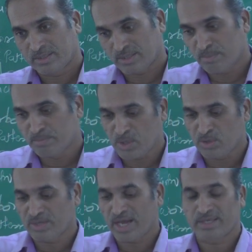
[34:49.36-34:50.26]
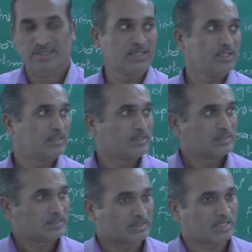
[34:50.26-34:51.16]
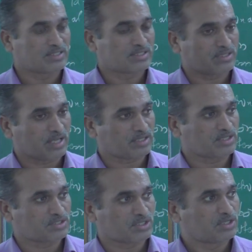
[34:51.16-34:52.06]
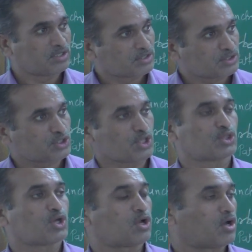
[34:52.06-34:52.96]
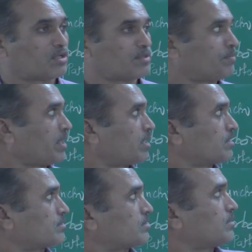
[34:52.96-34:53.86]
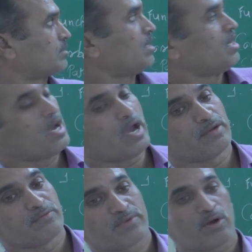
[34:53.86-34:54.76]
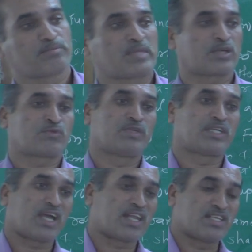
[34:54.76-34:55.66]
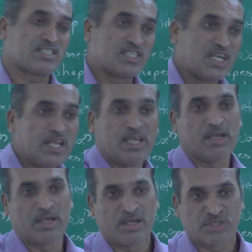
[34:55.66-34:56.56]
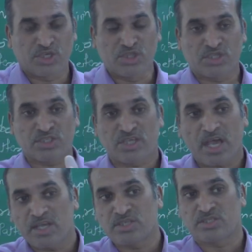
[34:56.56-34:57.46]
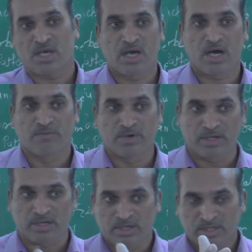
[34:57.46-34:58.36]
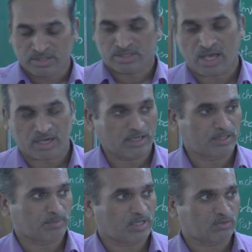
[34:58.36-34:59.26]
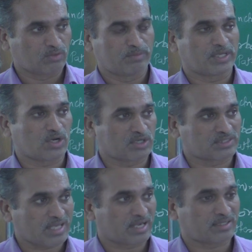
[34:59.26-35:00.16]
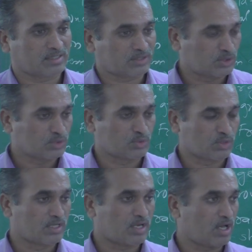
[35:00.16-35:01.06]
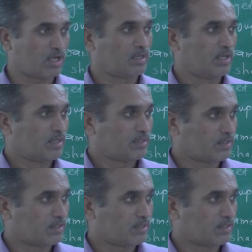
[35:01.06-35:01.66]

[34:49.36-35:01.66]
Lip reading: compound at this, that is a synthon or the precursor, and from that we can easily synthesize our target molecule, because that sugar or